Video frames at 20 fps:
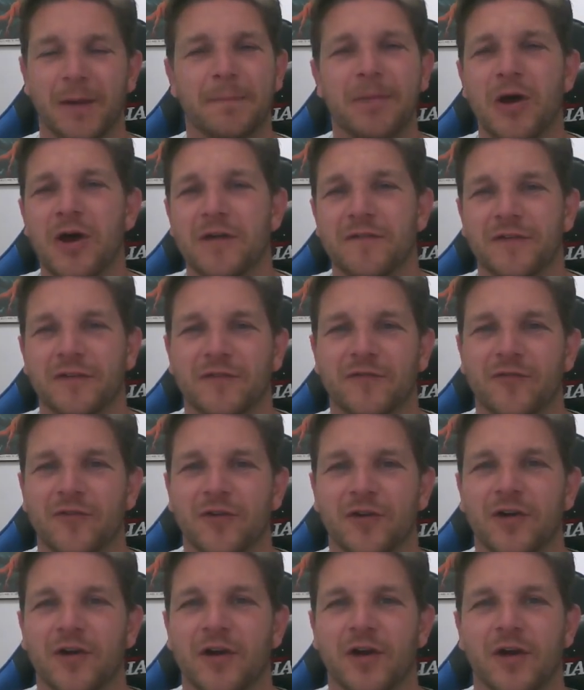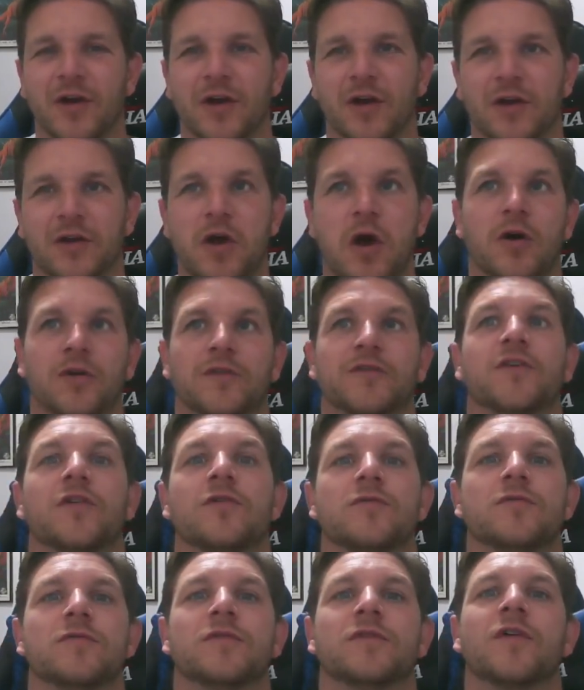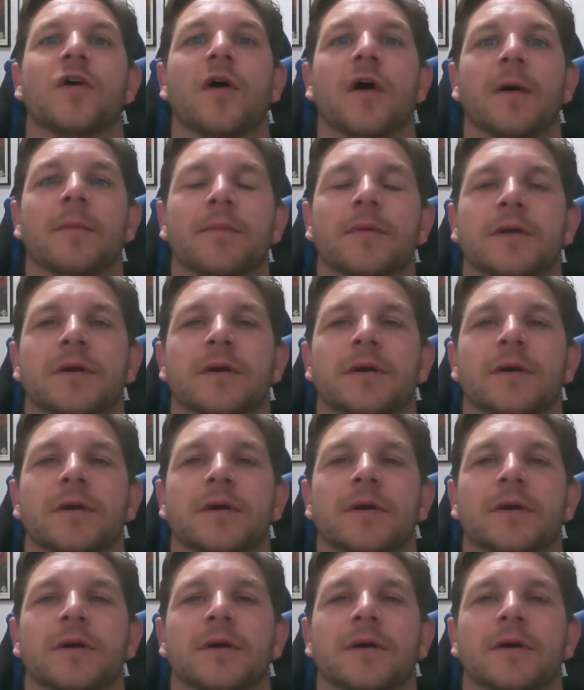perfect for a cartoon type